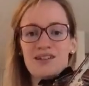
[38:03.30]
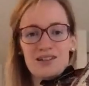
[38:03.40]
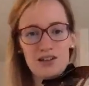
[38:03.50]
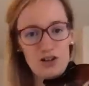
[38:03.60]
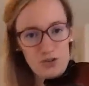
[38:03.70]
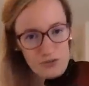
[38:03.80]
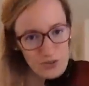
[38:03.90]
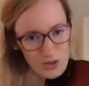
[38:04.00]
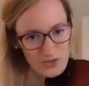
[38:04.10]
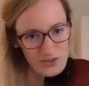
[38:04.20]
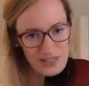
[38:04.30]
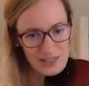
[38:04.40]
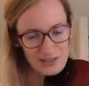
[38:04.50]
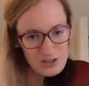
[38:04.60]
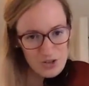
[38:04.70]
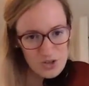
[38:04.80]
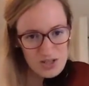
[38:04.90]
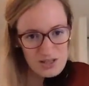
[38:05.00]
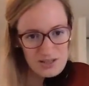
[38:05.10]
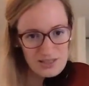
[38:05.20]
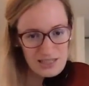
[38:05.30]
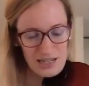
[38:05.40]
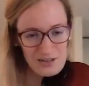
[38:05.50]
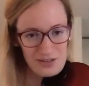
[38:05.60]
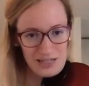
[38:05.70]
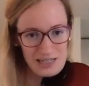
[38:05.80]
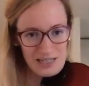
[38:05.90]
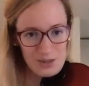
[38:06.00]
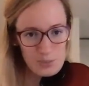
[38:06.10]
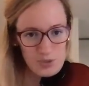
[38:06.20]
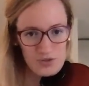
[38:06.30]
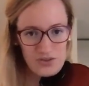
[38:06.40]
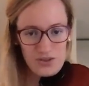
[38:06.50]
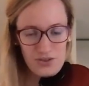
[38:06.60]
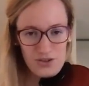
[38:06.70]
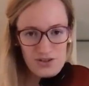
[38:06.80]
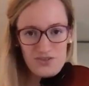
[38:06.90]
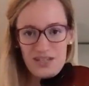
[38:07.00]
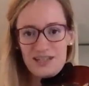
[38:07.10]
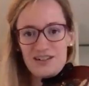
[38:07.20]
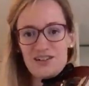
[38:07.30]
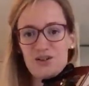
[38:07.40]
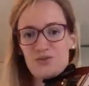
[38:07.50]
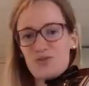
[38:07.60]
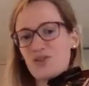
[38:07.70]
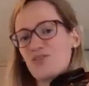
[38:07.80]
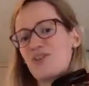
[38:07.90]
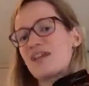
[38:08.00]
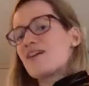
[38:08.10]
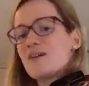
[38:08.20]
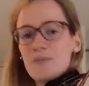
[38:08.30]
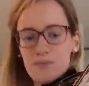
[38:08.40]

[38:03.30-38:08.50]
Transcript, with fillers: low fourth finger that goes directly above the third finger, the low fourth finger.